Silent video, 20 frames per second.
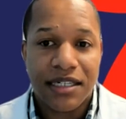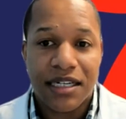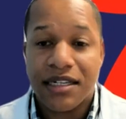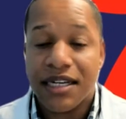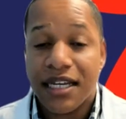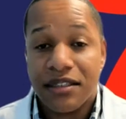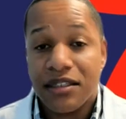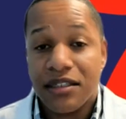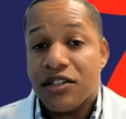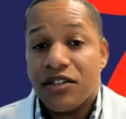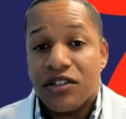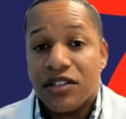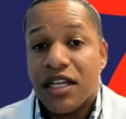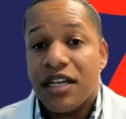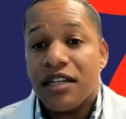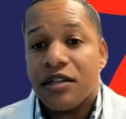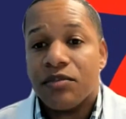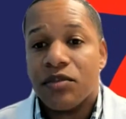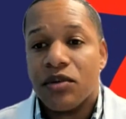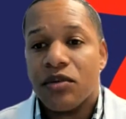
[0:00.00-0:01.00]
and that's
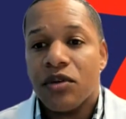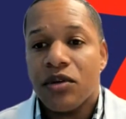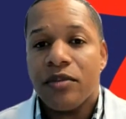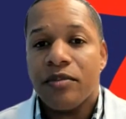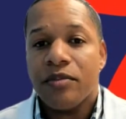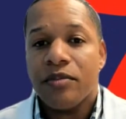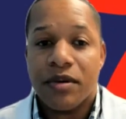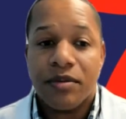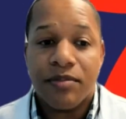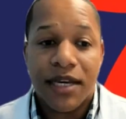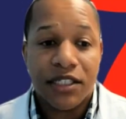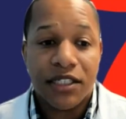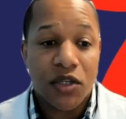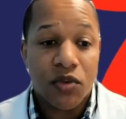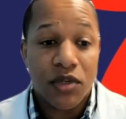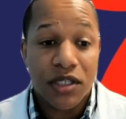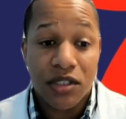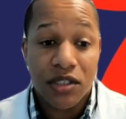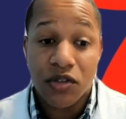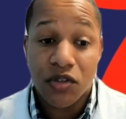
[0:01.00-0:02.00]
understandable, but make sure
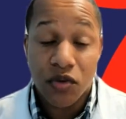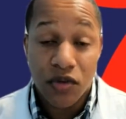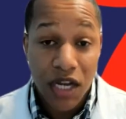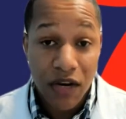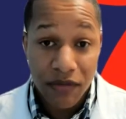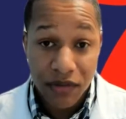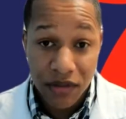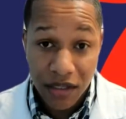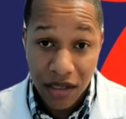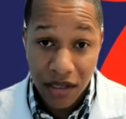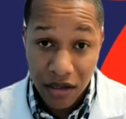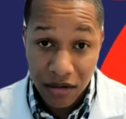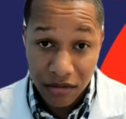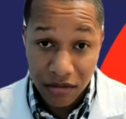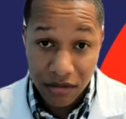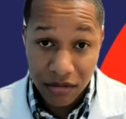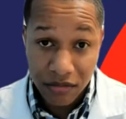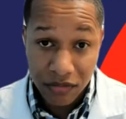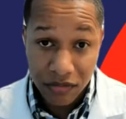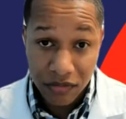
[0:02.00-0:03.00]
we're still doing everything else.